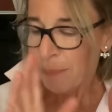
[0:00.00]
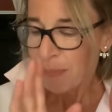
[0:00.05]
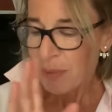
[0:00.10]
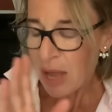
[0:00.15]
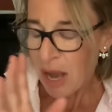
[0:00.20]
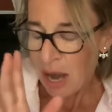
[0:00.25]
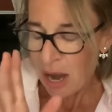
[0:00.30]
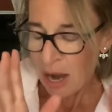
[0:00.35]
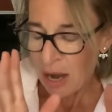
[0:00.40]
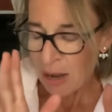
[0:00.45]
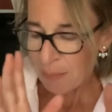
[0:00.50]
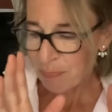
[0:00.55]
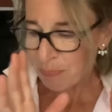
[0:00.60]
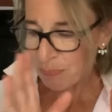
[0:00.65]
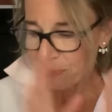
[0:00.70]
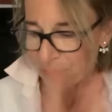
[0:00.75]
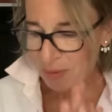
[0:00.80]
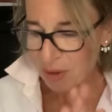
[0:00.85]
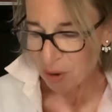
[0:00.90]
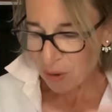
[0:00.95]

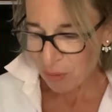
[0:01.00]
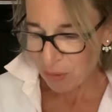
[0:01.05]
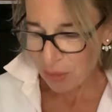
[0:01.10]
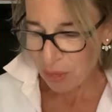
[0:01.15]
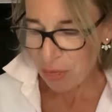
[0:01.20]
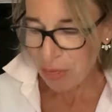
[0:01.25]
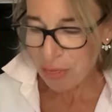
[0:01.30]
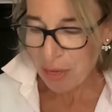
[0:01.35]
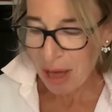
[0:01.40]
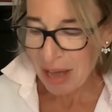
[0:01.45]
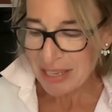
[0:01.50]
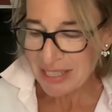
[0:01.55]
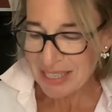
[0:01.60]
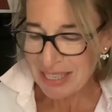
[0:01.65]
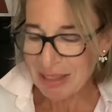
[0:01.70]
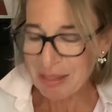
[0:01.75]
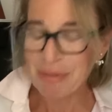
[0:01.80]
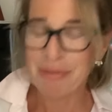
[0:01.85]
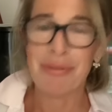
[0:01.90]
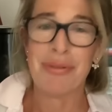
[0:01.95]
on the
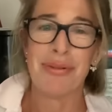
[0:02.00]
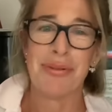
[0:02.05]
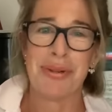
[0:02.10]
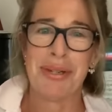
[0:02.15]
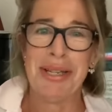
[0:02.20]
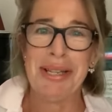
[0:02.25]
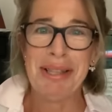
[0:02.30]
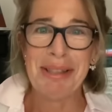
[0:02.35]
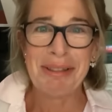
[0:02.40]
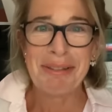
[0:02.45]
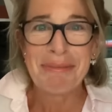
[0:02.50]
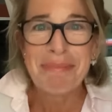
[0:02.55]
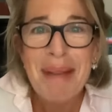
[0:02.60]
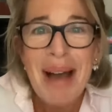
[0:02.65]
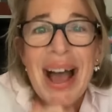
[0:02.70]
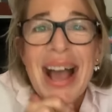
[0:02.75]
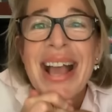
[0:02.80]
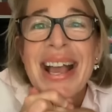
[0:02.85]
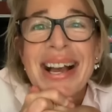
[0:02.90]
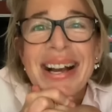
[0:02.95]
13th or 14th of
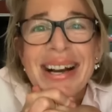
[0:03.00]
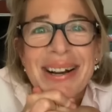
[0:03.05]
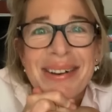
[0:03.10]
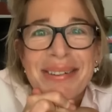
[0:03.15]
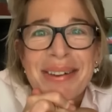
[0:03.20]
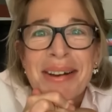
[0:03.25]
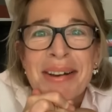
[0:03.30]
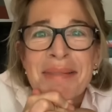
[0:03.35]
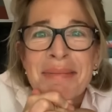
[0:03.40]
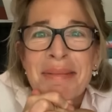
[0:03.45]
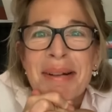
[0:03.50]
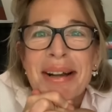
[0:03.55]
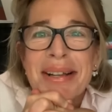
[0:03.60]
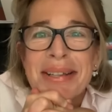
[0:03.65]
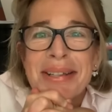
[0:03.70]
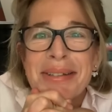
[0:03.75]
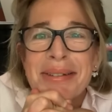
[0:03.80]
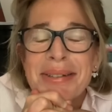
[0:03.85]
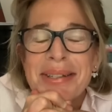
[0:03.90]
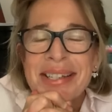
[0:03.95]
May. I'm going back
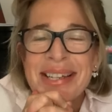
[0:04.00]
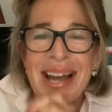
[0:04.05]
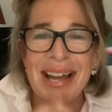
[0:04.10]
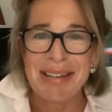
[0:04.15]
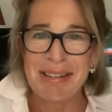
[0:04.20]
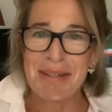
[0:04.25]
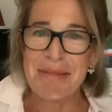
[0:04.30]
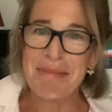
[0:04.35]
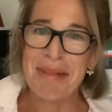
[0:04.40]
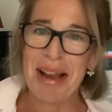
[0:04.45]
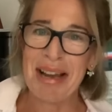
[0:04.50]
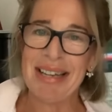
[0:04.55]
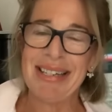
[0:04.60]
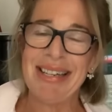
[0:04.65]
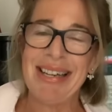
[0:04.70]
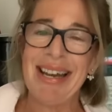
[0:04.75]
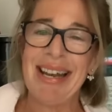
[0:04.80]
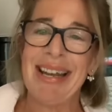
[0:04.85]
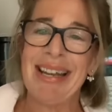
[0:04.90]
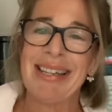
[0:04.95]
to do stand up next
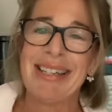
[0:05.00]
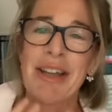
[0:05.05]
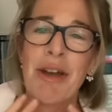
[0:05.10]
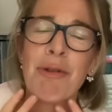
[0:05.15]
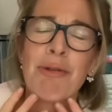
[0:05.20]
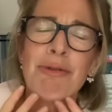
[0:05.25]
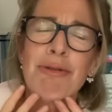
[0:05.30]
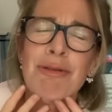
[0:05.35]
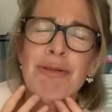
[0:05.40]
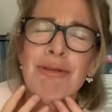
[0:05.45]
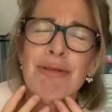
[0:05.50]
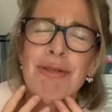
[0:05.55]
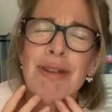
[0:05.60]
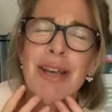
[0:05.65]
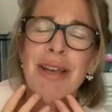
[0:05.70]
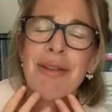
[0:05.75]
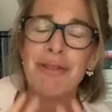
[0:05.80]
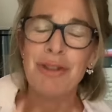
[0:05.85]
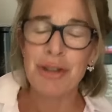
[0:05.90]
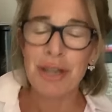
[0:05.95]
year. So
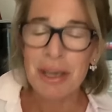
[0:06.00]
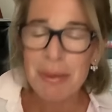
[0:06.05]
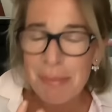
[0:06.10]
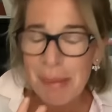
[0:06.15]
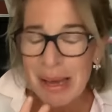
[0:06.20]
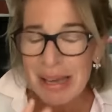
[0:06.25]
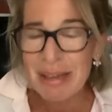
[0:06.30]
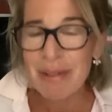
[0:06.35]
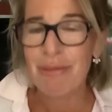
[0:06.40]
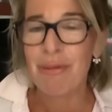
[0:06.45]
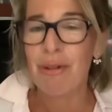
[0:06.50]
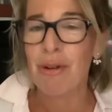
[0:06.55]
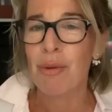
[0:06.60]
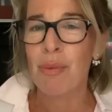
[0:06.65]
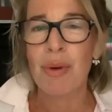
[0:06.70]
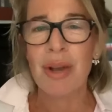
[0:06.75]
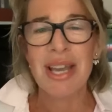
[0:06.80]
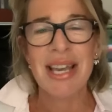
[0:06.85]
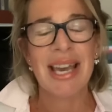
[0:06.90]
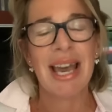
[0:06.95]
if you can make it for a
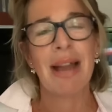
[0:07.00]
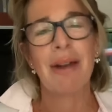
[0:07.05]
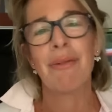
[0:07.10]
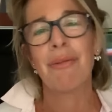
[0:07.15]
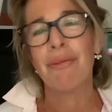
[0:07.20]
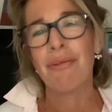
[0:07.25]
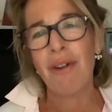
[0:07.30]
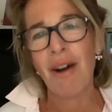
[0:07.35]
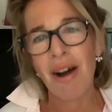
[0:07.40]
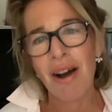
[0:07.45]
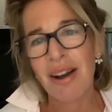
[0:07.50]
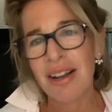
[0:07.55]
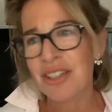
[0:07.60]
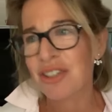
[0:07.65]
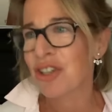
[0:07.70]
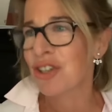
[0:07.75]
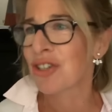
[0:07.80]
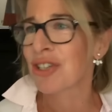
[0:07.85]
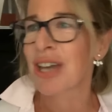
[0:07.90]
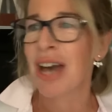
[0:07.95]
weekend, fuck,
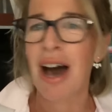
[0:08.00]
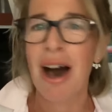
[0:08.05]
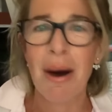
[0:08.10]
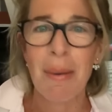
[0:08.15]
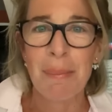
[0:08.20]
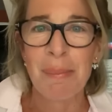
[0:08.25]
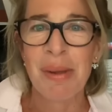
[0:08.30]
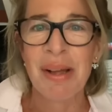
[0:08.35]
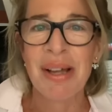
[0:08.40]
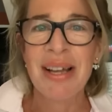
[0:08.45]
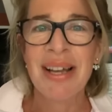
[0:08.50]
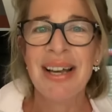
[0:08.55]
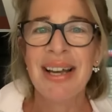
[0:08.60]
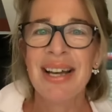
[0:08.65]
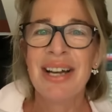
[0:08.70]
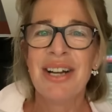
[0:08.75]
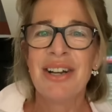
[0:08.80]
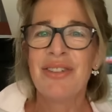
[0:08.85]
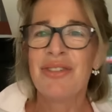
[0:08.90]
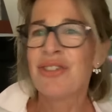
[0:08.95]
just come
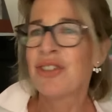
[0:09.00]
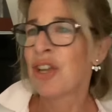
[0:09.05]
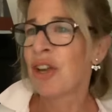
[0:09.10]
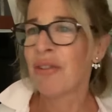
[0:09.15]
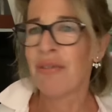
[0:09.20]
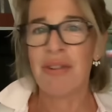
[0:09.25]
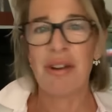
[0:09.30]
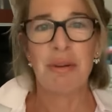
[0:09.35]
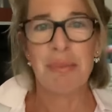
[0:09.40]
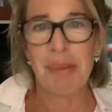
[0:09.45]
to feel